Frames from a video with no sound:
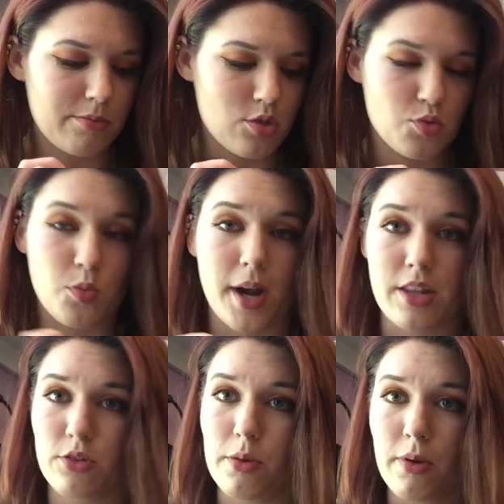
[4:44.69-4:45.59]
Just ran
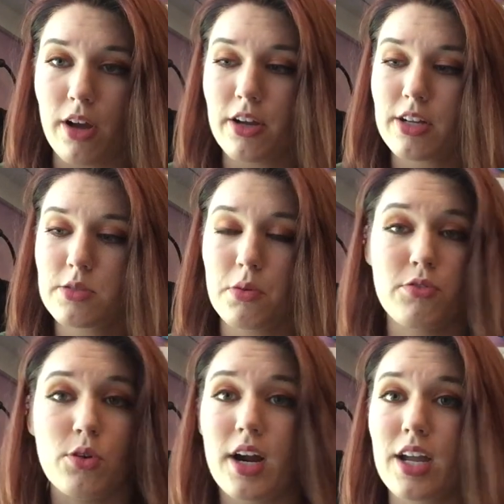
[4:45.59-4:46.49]
it through a product
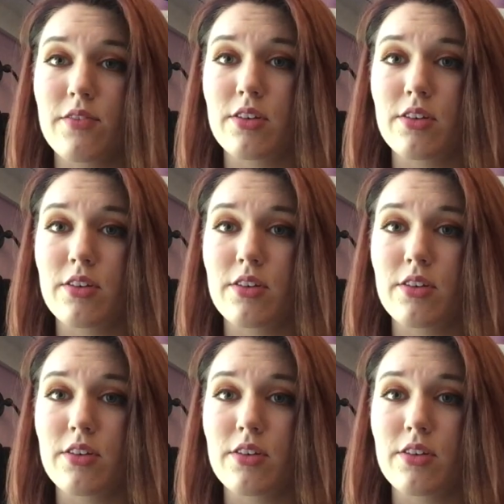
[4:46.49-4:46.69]
before I